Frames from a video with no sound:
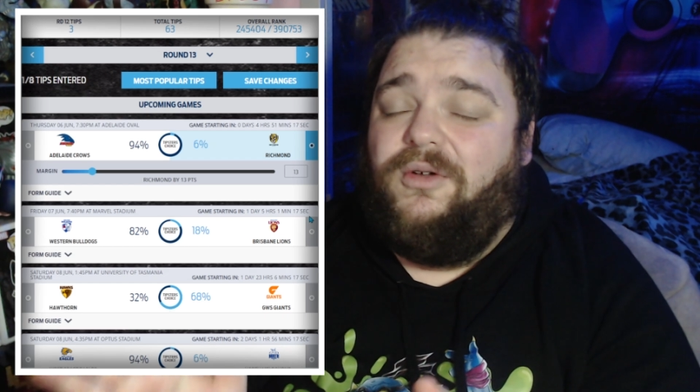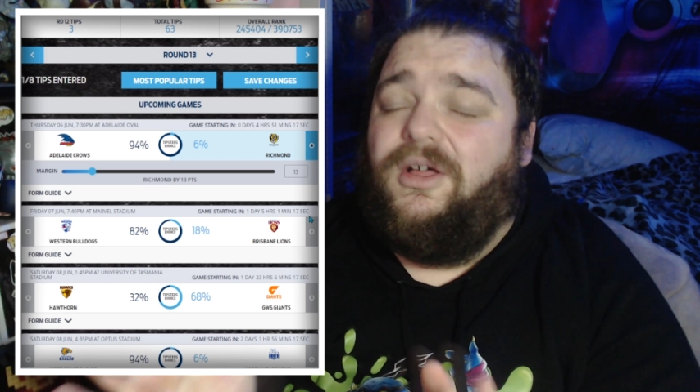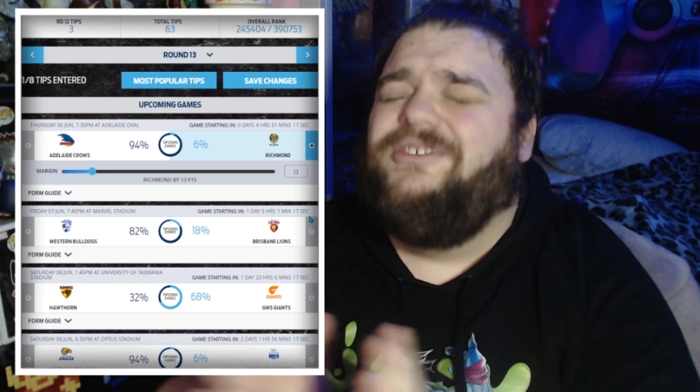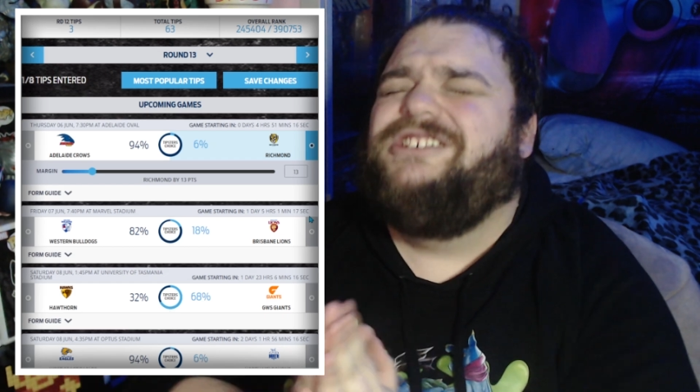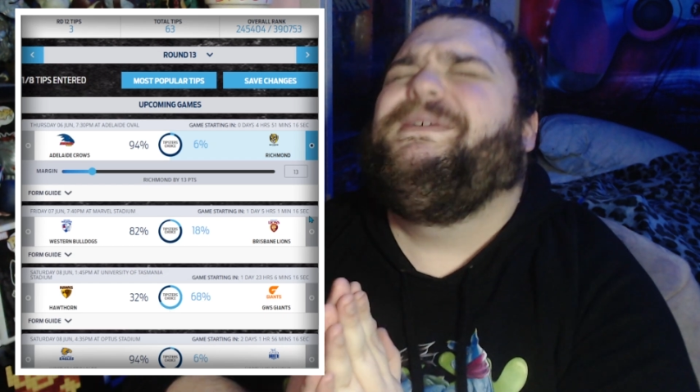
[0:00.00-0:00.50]

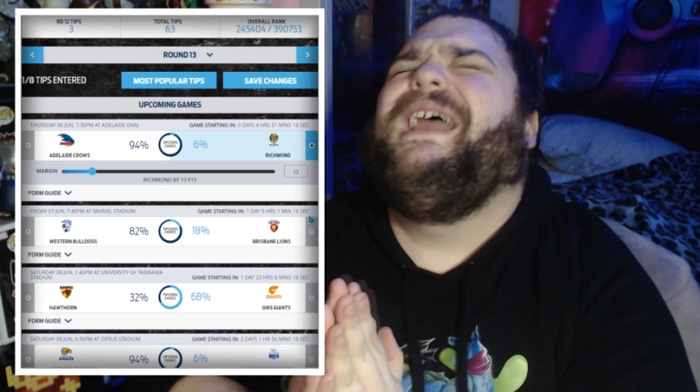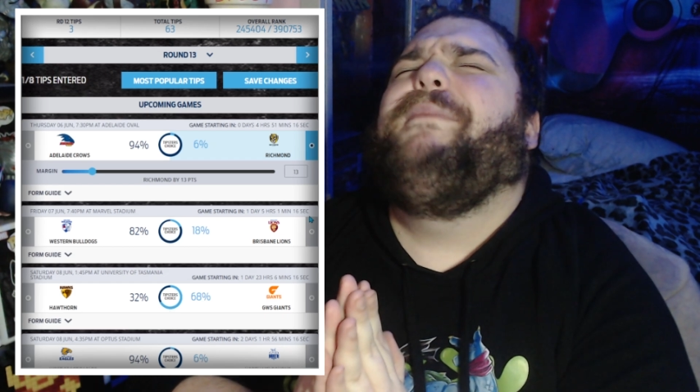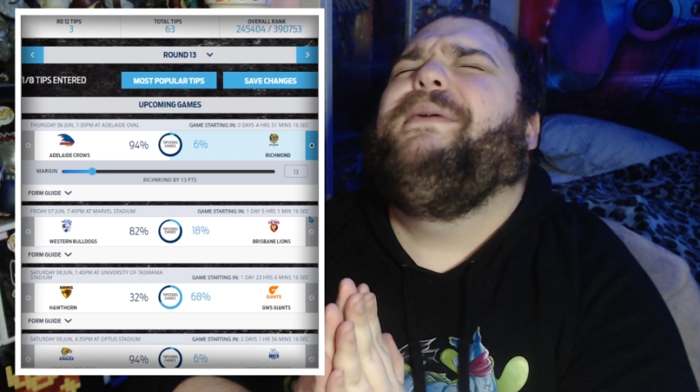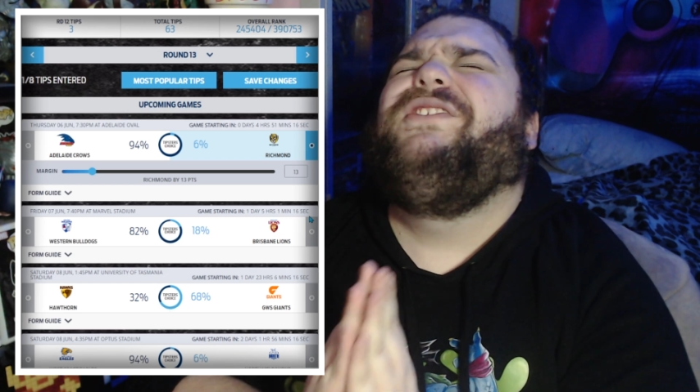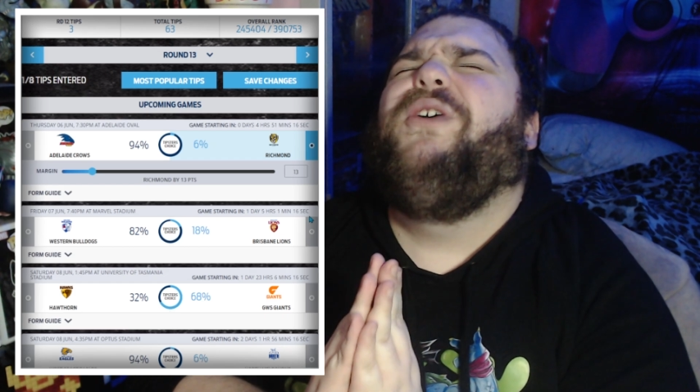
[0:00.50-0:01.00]
I'll just be
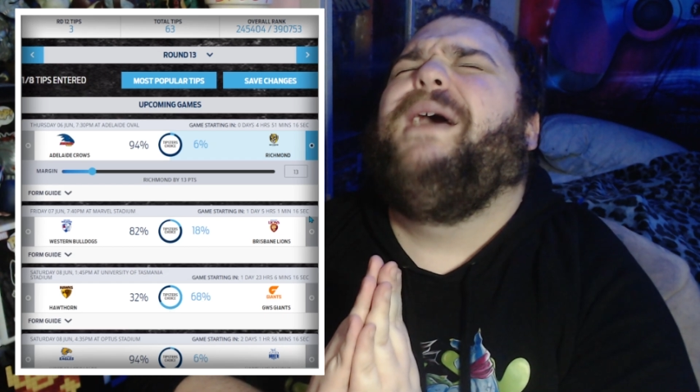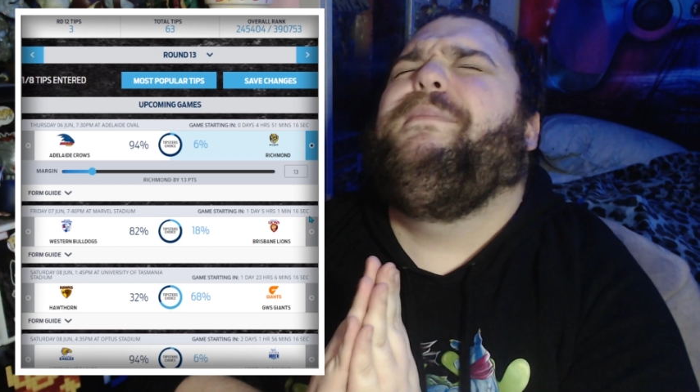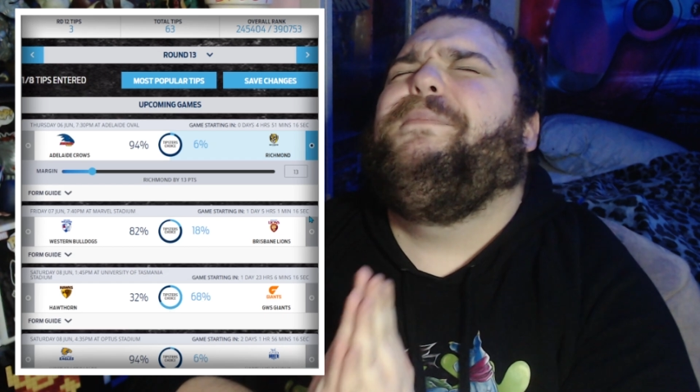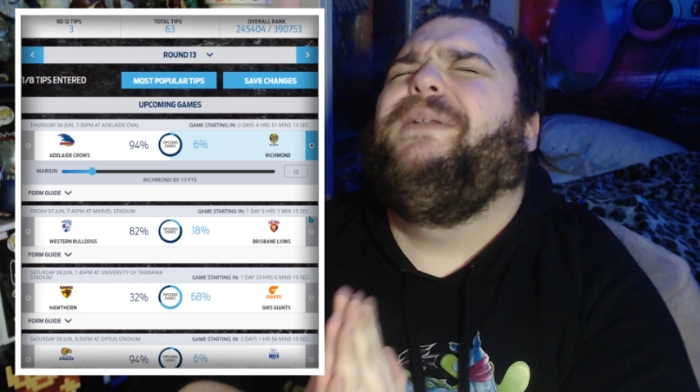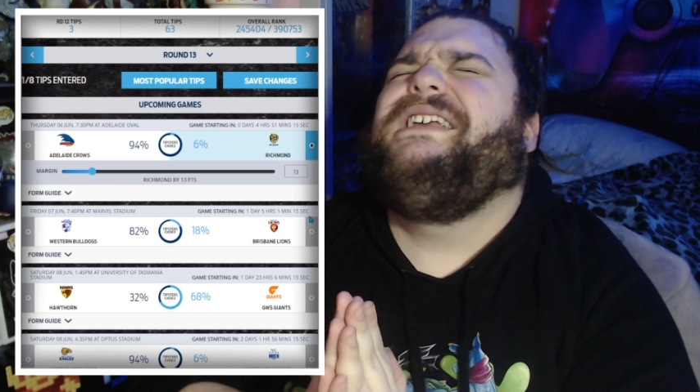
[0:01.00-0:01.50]
happy, so
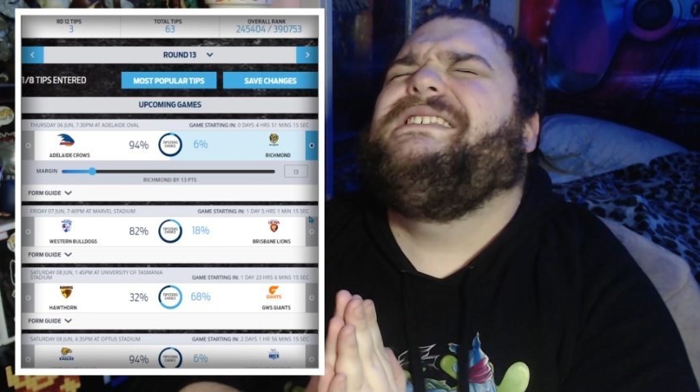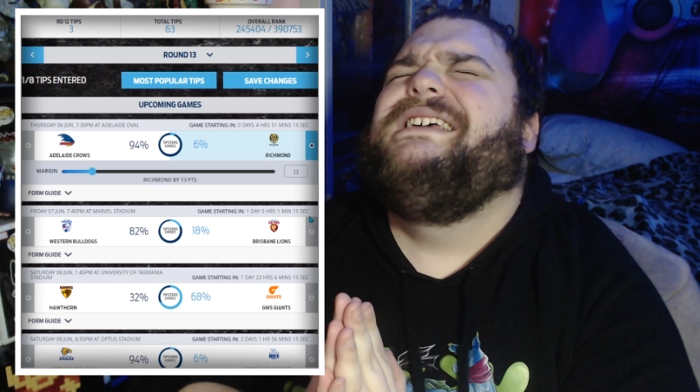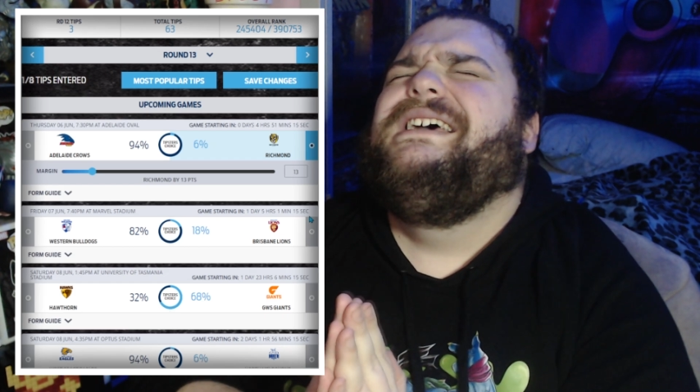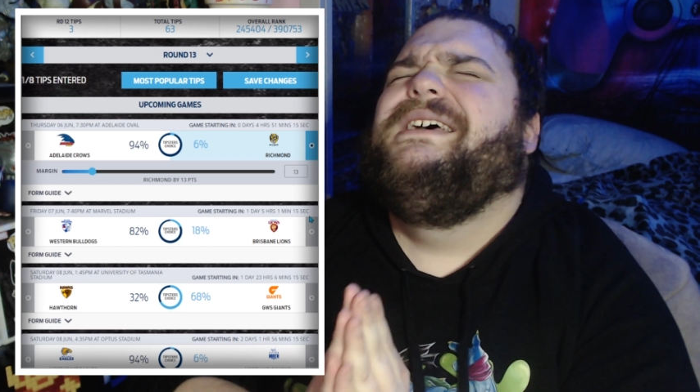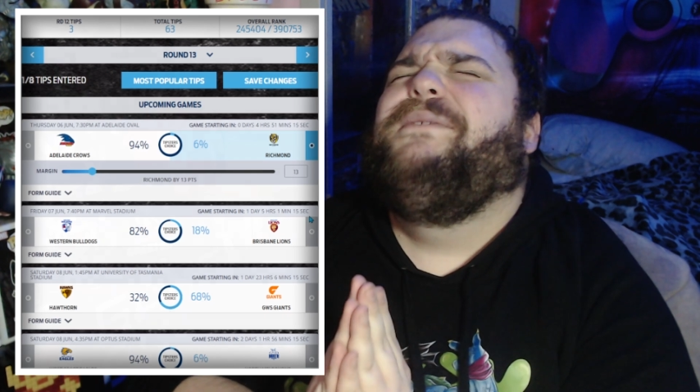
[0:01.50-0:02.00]
happy, please.
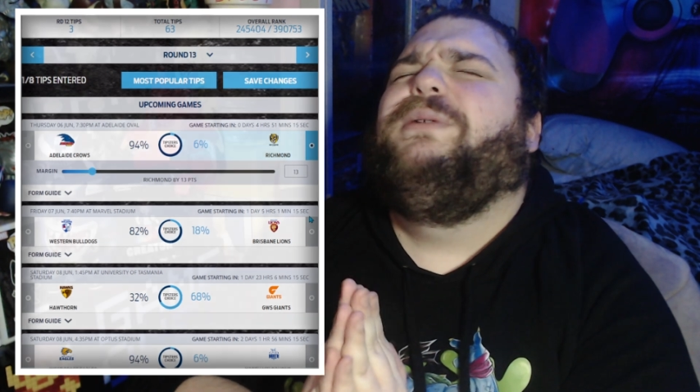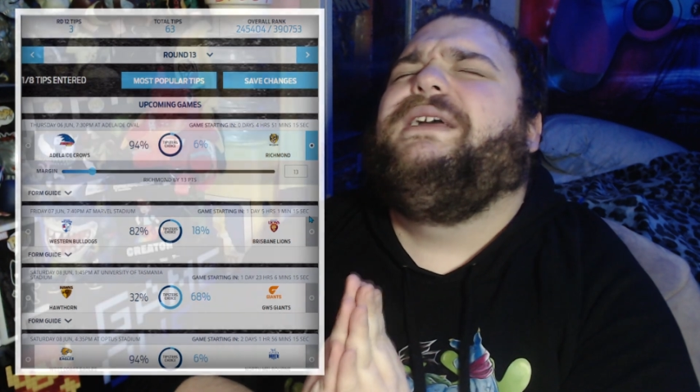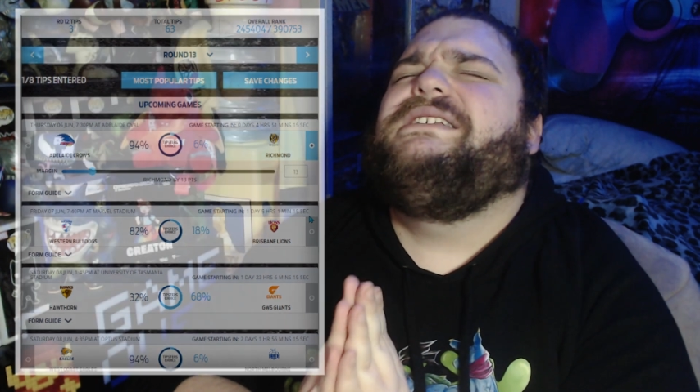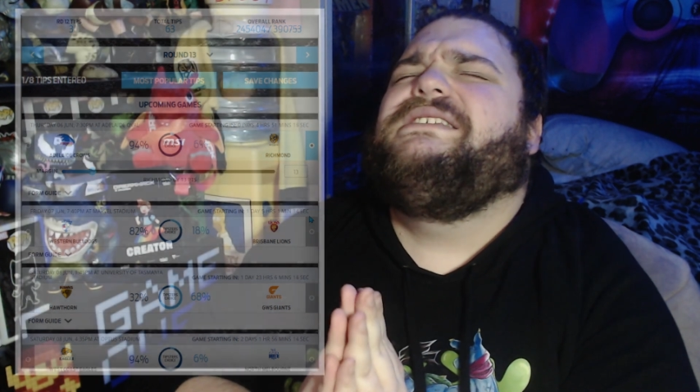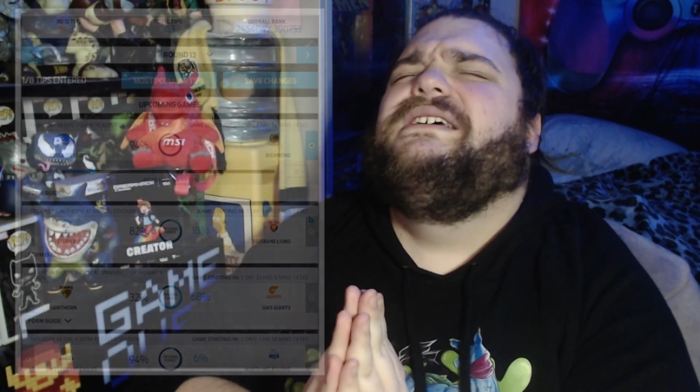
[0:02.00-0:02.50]
Please.